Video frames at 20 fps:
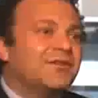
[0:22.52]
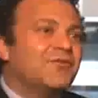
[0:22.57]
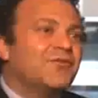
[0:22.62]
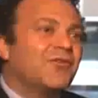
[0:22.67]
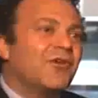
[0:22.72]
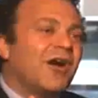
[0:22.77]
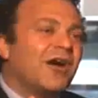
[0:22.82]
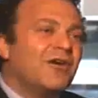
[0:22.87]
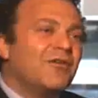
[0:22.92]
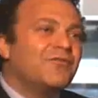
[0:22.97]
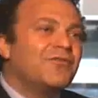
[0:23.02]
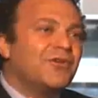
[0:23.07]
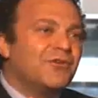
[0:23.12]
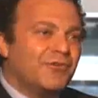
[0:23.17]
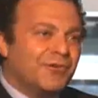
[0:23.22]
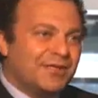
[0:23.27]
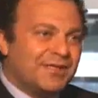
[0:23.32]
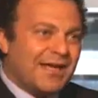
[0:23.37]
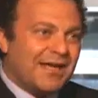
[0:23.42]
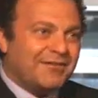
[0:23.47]
For our
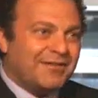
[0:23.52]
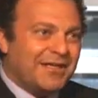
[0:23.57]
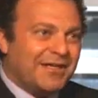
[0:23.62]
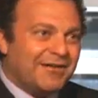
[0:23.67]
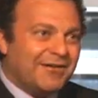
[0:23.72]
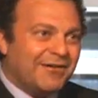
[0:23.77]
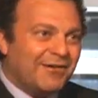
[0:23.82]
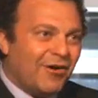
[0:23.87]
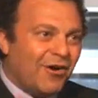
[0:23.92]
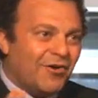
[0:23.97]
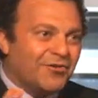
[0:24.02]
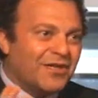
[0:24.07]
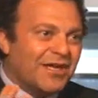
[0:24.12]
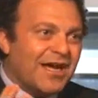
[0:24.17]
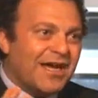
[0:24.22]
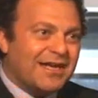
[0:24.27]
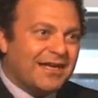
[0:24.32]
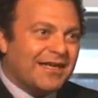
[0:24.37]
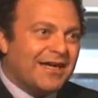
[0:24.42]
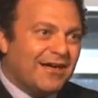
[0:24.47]
viewers out there, all the
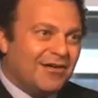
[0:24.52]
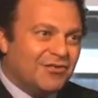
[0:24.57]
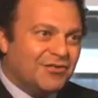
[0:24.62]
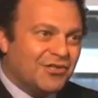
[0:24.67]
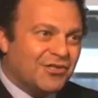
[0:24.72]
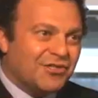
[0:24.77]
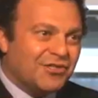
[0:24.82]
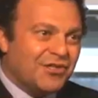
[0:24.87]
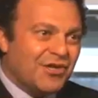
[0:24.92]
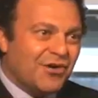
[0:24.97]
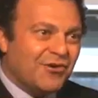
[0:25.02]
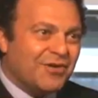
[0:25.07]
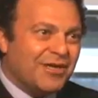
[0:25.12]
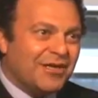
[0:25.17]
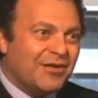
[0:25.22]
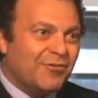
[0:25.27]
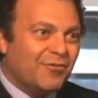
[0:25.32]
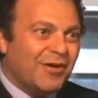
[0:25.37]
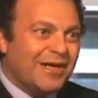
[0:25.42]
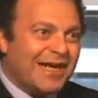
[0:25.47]
gynecologists know
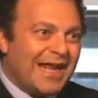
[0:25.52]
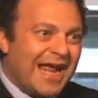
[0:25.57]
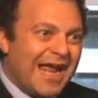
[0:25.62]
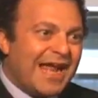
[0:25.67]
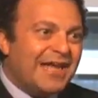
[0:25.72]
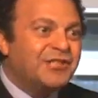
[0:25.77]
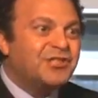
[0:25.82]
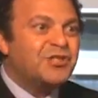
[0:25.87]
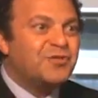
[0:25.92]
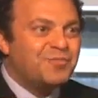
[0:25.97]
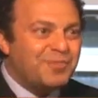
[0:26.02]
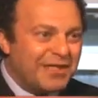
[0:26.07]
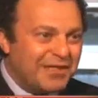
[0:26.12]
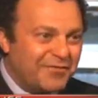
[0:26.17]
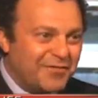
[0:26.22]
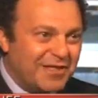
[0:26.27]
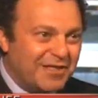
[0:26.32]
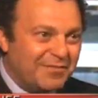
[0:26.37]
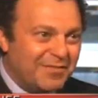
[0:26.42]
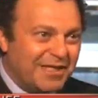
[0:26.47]
here what
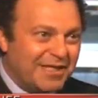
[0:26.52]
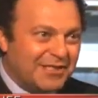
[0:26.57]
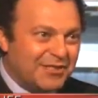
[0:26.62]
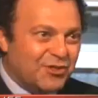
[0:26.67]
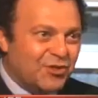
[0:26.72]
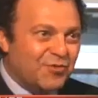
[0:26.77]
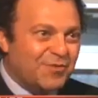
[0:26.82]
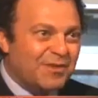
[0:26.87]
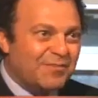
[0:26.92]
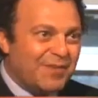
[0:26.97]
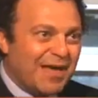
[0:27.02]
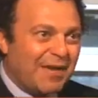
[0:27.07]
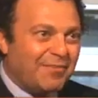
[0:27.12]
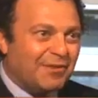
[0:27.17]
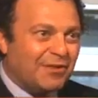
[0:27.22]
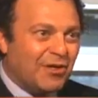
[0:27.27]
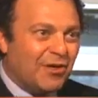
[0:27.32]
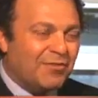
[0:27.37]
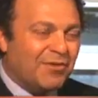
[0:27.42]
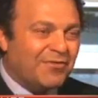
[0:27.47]
HPV means, human
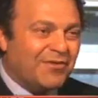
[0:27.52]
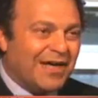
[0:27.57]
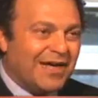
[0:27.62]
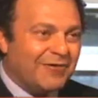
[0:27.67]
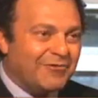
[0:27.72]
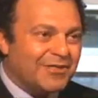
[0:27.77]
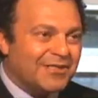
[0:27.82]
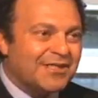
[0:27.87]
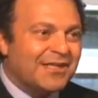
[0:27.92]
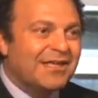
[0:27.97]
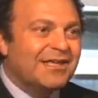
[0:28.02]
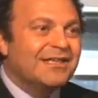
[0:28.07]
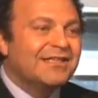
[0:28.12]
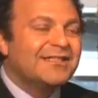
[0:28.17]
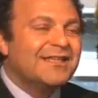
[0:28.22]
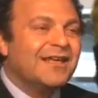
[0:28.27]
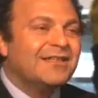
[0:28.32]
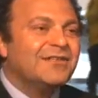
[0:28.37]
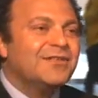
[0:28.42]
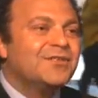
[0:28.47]
papillomavirus.
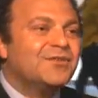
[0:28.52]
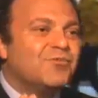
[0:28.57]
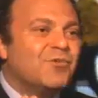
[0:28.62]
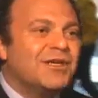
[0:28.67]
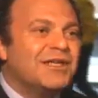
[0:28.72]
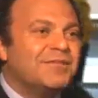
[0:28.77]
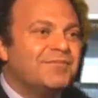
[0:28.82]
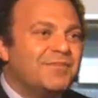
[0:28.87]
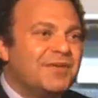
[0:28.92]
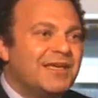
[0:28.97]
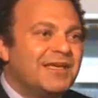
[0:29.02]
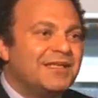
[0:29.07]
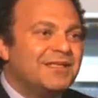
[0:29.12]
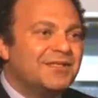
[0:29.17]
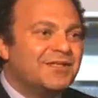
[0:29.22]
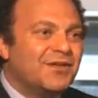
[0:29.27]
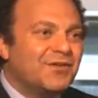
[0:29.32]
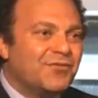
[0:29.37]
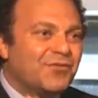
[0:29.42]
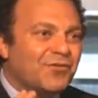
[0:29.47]
Tell us what it
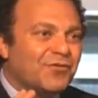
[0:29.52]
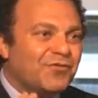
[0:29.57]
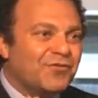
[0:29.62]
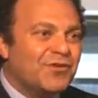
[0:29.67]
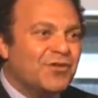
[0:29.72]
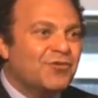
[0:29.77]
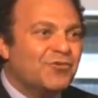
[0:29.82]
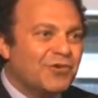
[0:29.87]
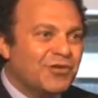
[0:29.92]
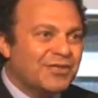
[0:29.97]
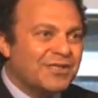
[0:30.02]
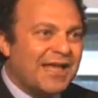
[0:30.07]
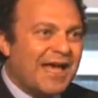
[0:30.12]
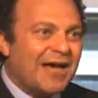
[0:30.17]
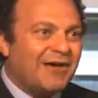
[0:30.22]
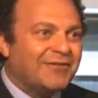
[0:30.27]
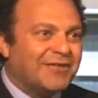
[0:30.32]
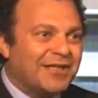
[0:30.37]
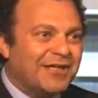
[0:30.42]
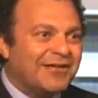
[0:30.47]
means for viewers
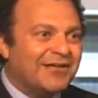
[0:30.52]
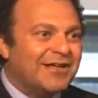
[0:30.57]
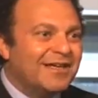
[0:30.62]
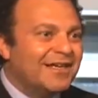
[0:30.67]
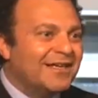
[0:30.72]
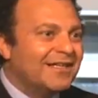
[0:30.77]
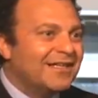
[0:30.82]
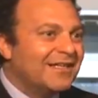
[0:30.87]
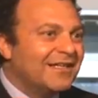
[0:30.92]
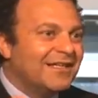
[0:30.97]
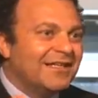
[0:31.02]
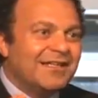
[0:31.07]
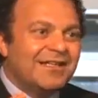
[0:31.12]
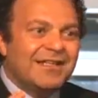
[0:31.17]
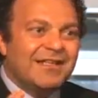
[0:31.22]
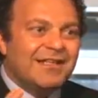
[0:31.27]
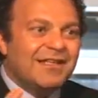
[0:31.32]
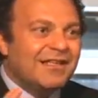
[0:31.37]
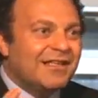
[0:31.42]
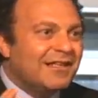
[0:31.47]
out there.
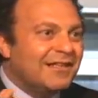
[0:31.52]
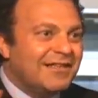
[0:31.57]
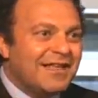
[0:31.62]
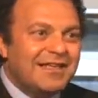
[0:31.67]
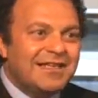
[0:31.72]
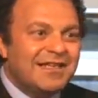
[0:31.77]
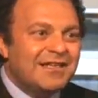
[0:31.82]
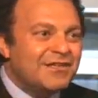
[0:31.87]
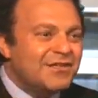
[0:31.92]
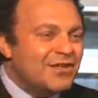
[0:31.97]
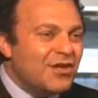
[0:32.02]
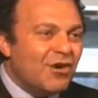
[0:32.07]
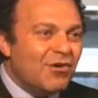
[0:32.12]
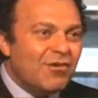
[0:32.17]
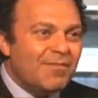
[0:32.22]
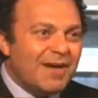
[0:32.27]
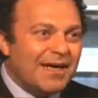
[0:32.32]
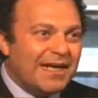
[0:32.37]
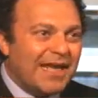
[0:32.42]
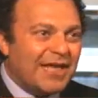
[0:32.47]
They didn't
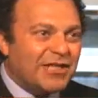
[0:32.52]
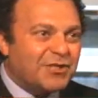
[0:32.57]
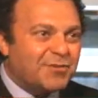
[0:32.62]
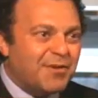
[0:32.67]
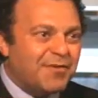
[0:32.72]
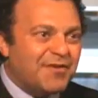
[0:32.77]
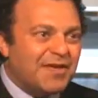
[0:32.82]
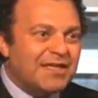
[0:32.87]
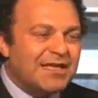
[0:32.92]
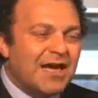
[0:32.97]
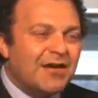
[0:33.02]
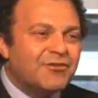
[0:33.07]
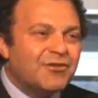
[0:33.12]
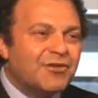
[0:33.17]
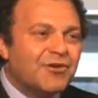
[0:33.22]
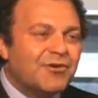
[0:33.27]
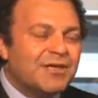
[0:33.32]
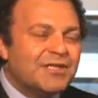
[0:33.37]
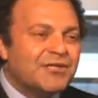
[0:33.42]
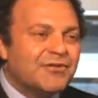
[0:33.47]
know about HPV, and now
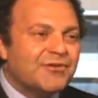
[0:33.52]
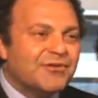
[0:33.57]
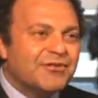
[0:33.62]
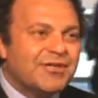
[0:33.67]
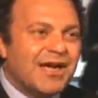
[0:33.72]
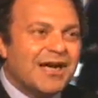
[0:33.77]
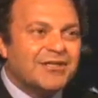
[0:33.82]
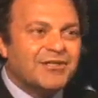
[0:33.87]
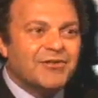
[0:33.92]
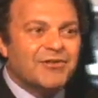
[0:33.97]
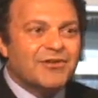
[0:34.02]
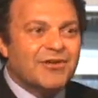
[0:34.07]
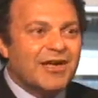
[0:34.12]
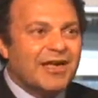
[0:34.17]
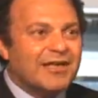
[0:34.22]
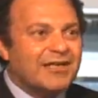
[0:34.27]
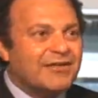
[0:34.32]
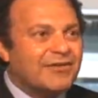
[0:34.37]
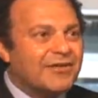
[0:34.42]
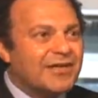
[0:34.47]
they're going to their doctor
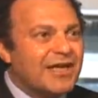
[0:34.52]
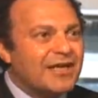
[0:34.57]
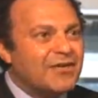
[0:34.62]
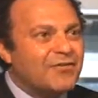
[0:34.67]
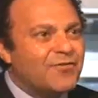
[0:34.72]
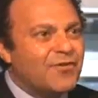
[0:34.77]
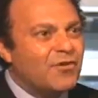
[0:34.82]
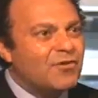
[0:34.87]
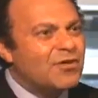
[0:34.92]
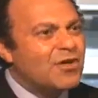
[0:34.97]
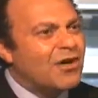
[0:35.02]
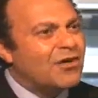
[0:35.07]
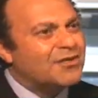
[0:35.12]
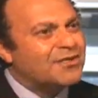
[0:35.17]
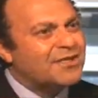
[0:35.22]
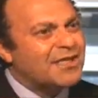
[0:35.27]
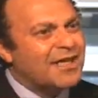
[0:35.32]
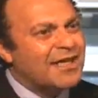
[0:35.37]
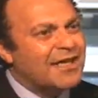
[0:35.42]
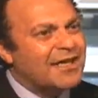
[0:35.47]
and they're getting phone
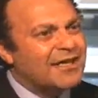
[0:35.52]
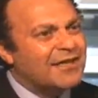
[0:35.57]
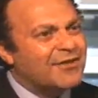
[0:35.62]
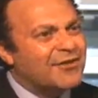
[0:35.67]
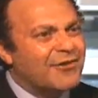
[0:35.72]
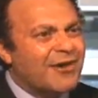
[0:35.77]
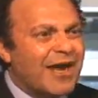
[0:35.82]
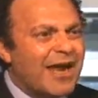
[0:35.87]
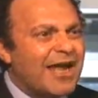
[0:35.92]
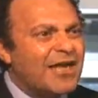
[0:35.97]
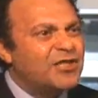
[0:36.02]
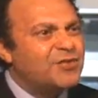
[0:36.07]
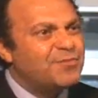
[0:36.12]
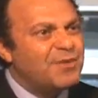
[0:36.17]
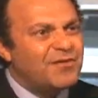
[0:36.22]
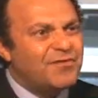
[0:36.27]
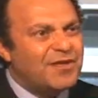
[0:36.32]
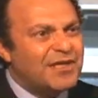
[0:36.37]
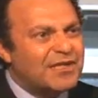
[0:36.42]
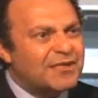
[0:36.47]
calls saying their
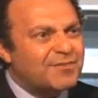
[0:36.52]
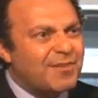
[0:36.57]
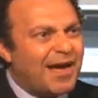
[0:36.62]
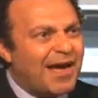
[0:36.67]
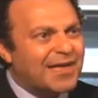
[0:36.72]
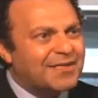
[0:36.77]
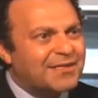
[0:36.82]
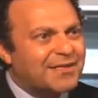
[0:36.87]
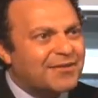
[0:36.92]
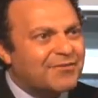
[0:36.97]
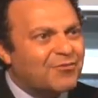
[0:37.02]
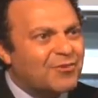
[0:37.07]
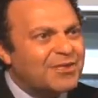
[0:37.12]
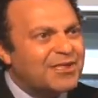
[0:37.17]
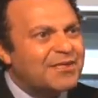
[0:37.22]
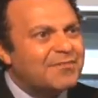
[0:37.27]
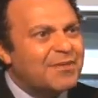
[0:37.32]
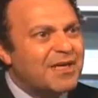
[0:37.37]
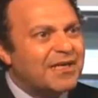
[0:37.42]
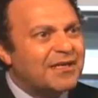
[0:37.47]
HPV is positive.
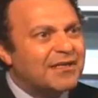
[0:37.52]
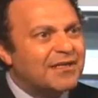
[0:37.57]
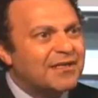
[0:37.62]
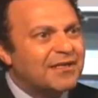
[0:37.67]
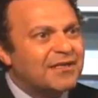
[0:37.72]
What's it mean?